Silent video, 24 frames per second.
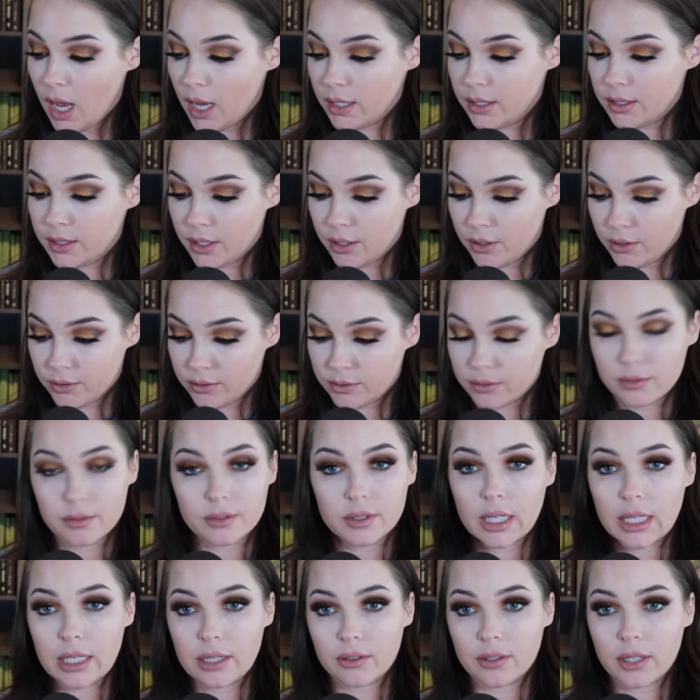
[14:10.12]
I
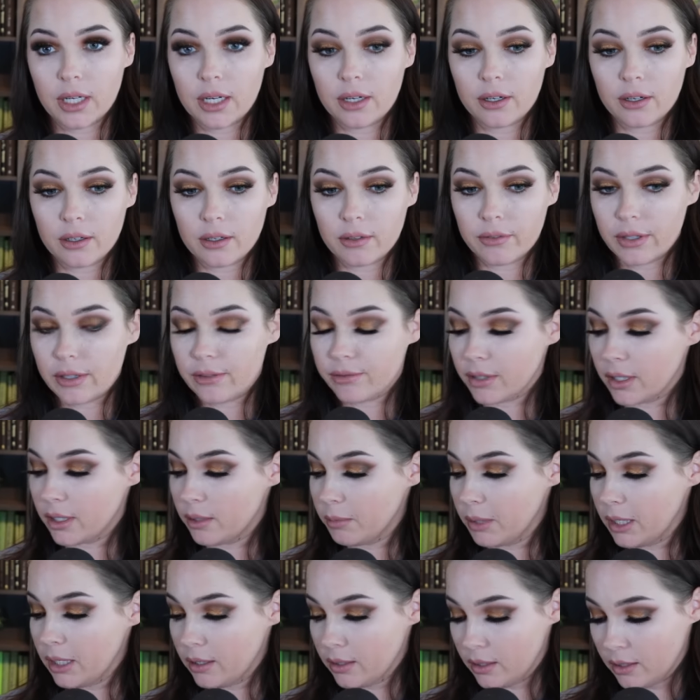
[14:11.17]
don't need her to refund
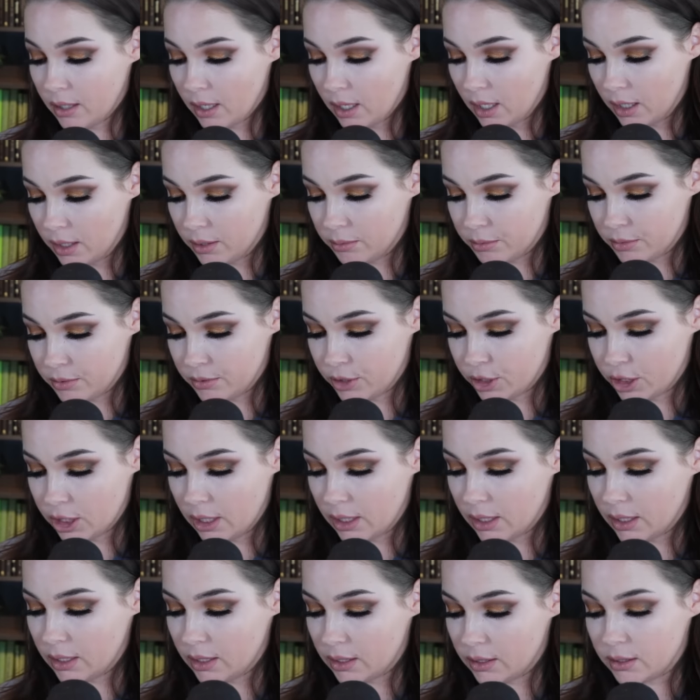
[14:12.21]
me. She
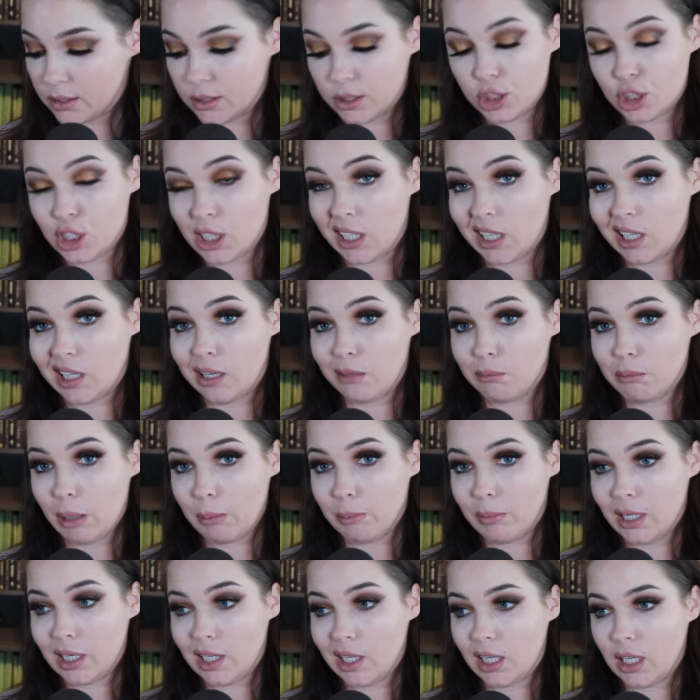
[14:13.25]
can keep my
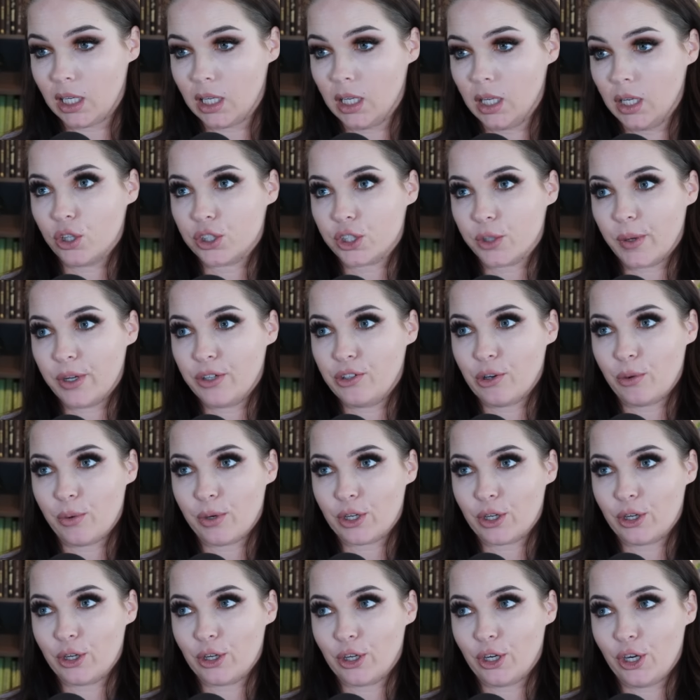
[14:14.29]
money. Also, I don't
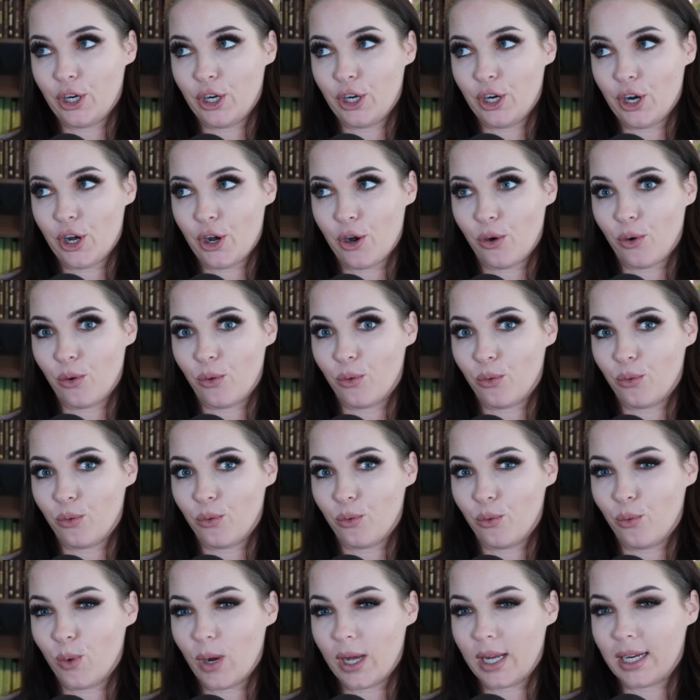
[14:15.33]
want her to know
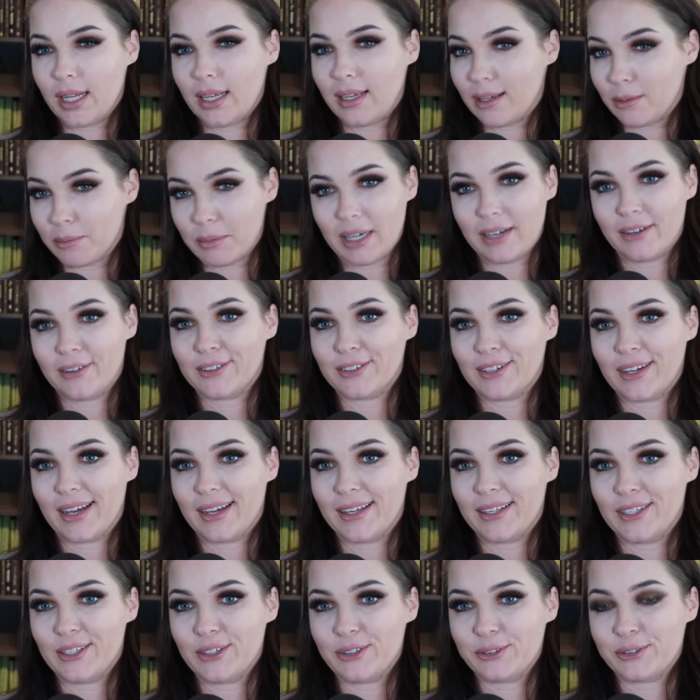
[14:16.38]
what email I
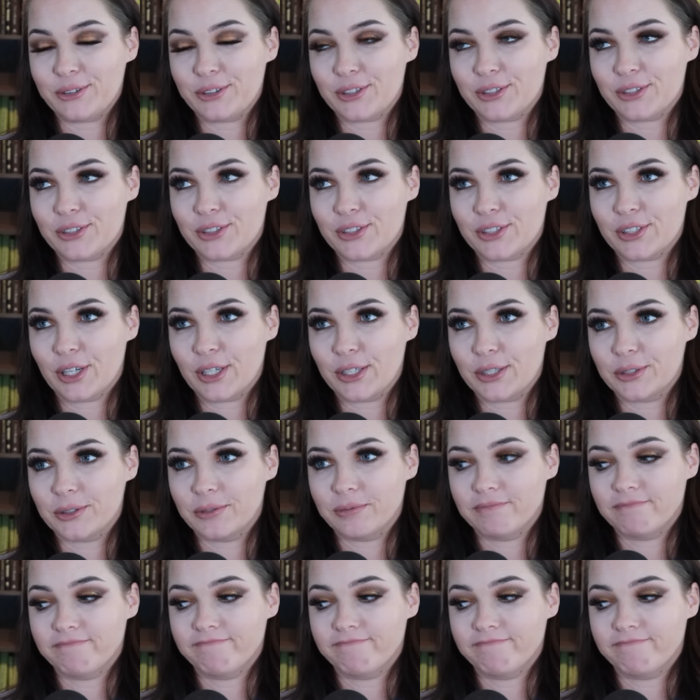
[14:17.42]
used, so...